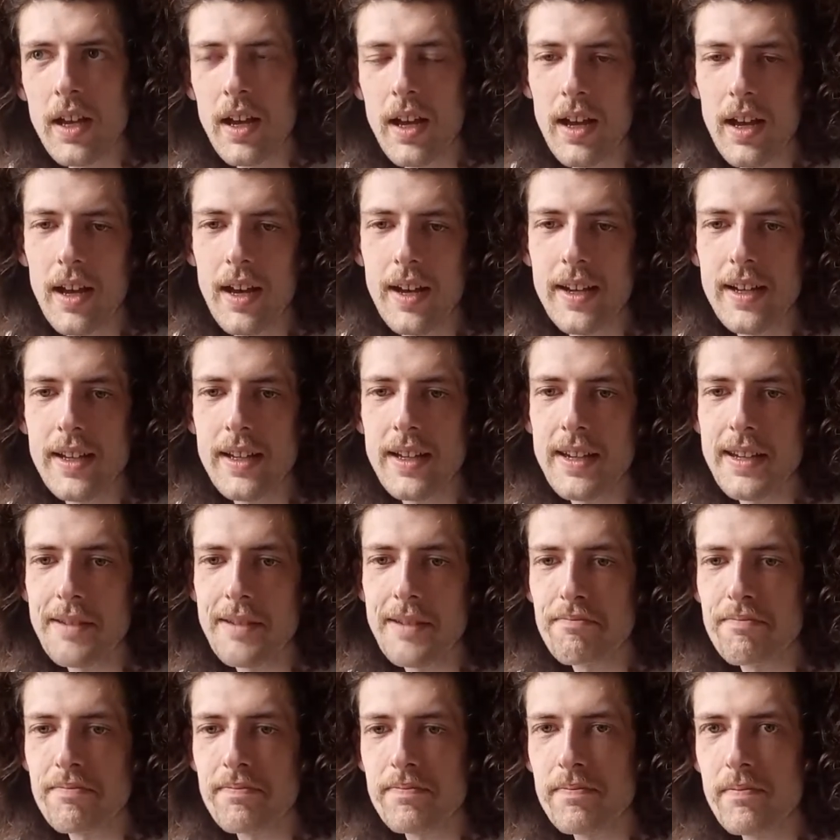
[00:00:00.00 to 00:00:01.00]
I
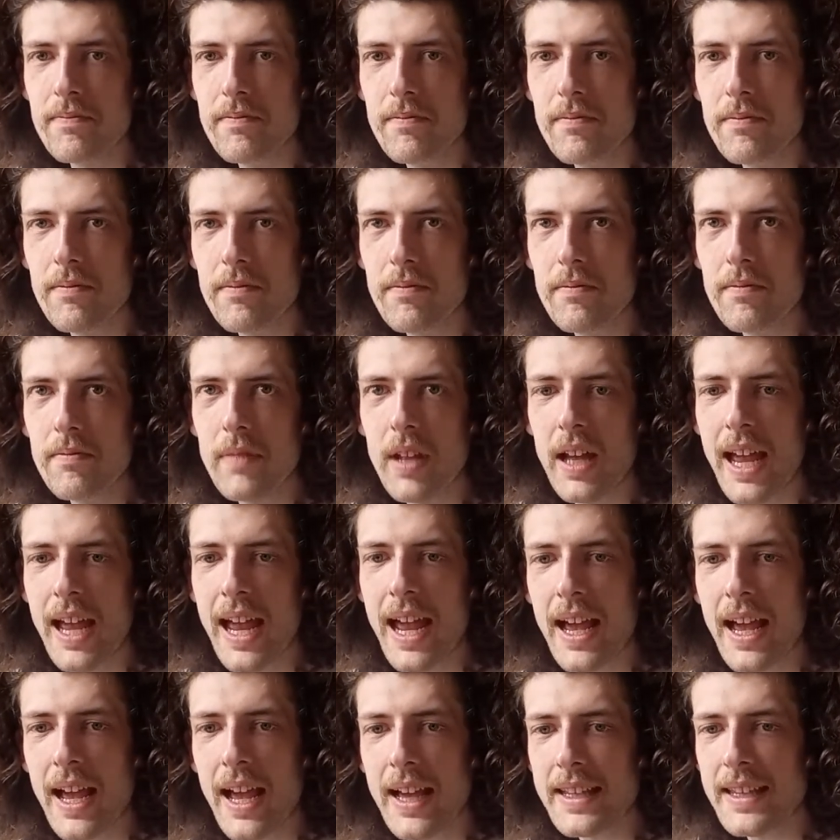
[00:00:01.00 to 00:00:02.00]

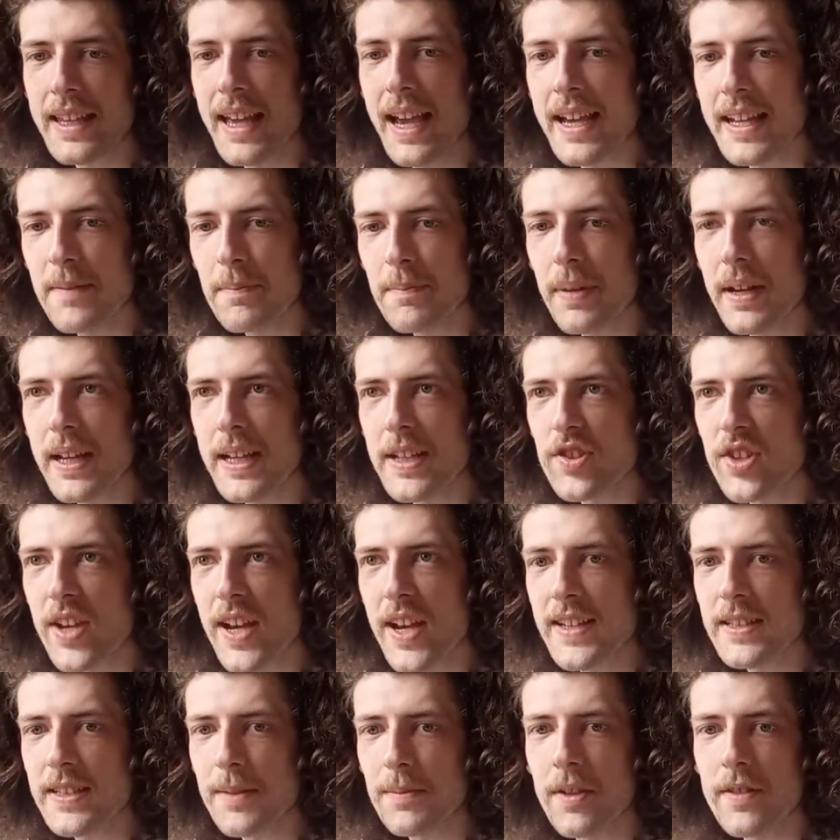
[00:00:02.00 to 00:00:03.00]
can play
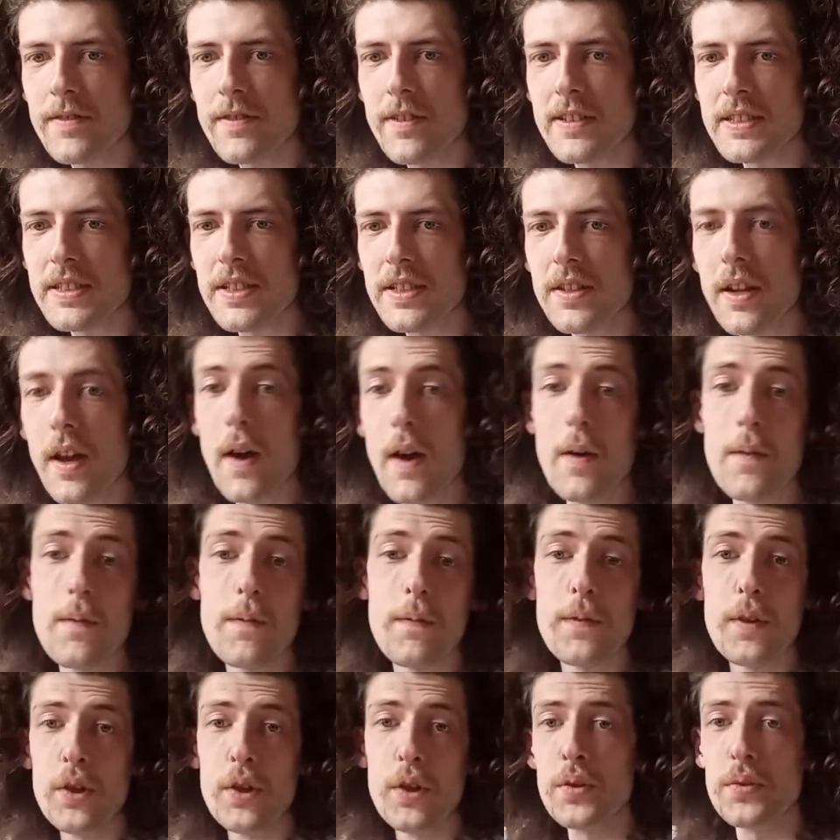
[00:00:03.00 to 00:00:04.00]
chess. I'm not very good.
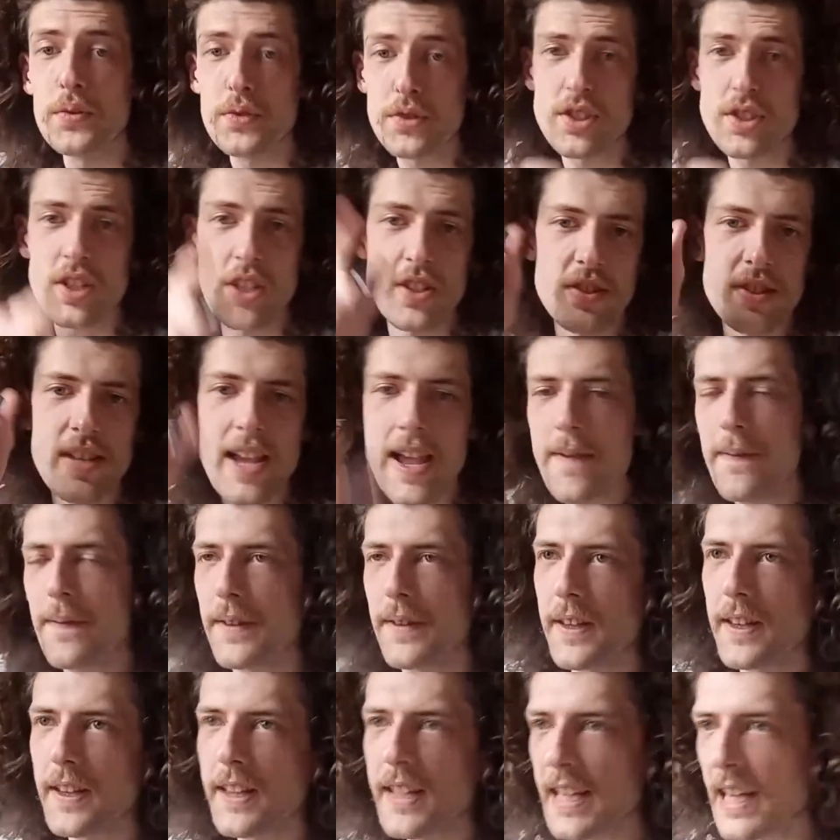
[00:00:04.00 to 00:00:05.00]
Flutes,
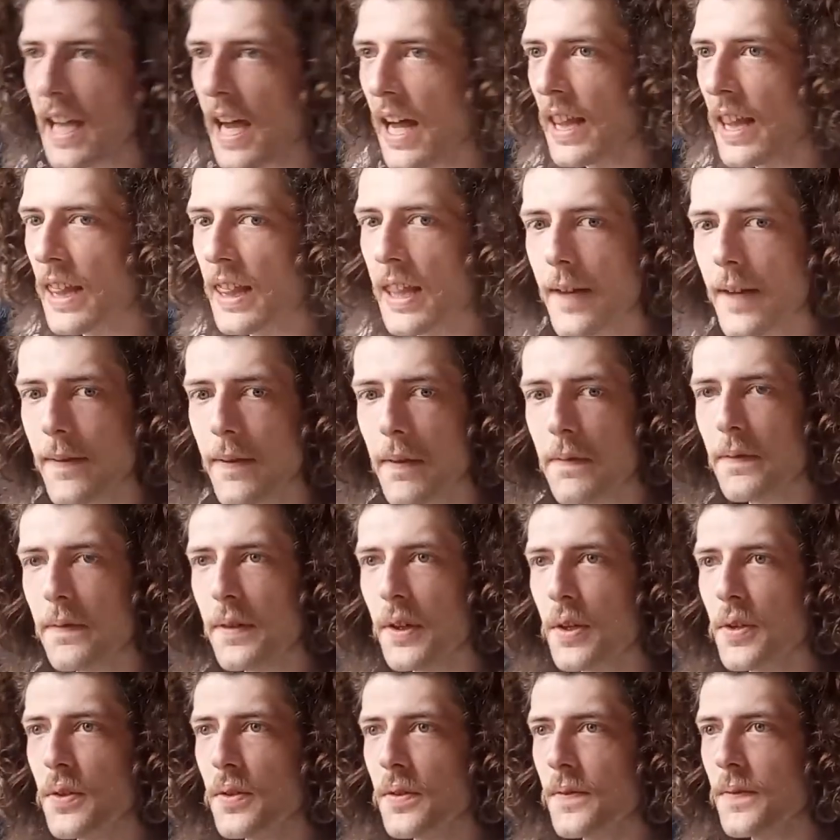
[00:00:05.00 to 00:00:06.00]
definitely. I love a
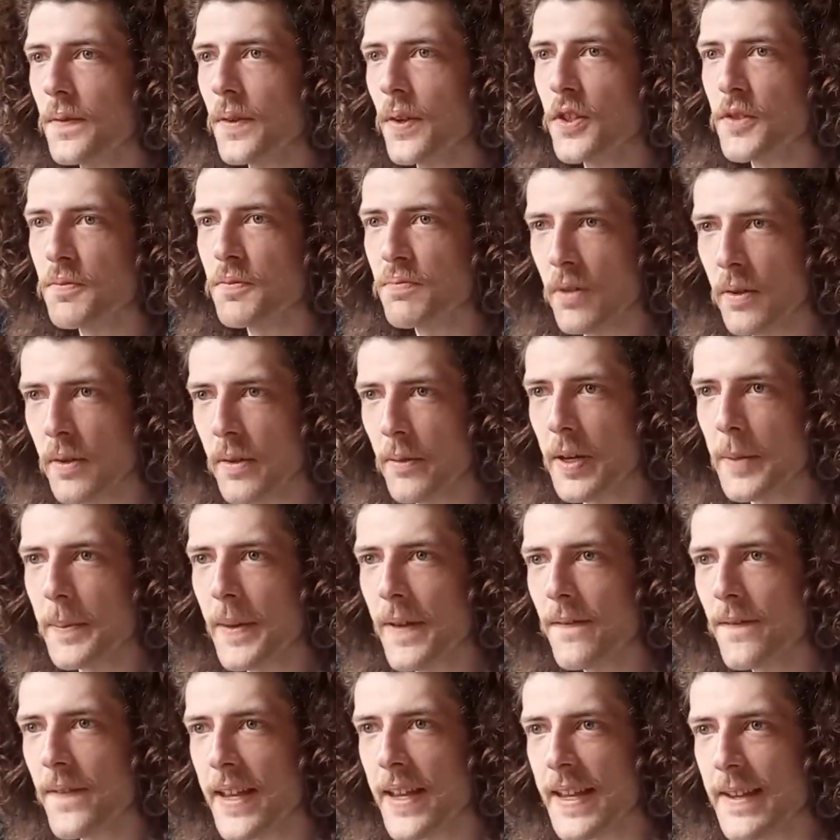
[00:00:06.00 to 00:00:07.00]
flute. Flute's probably one of my
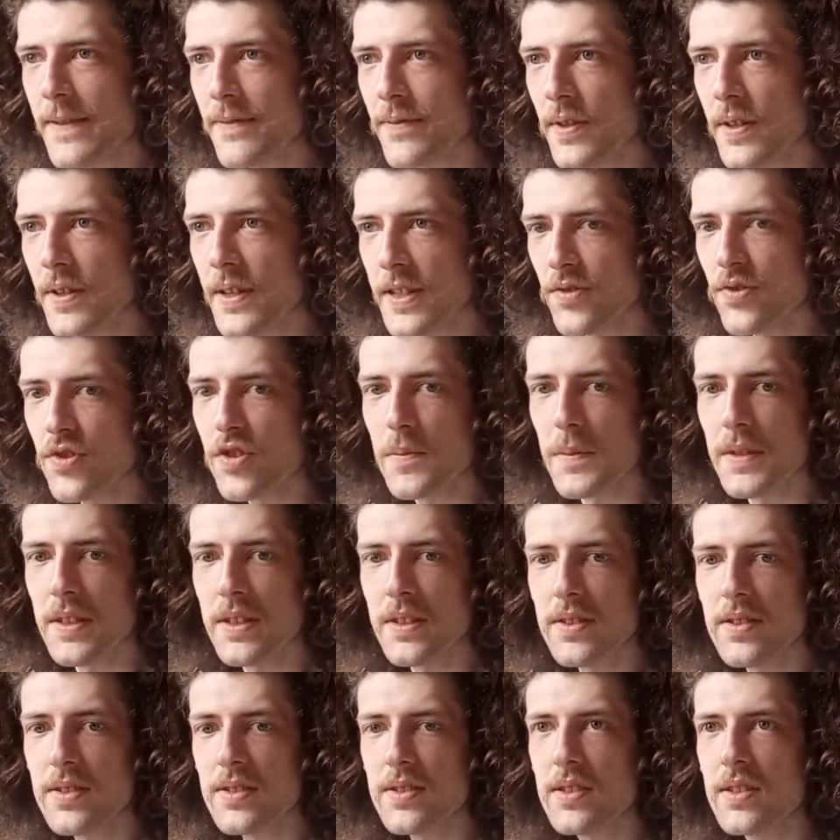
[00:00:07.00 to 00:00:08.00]
favorite
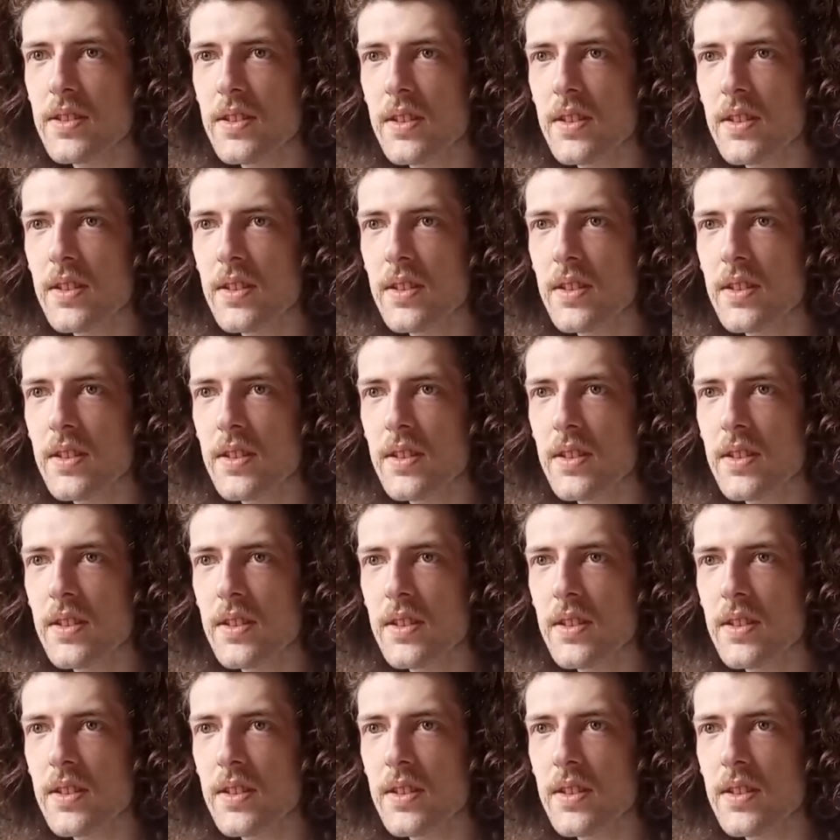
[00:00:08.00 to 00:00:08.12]
instruments.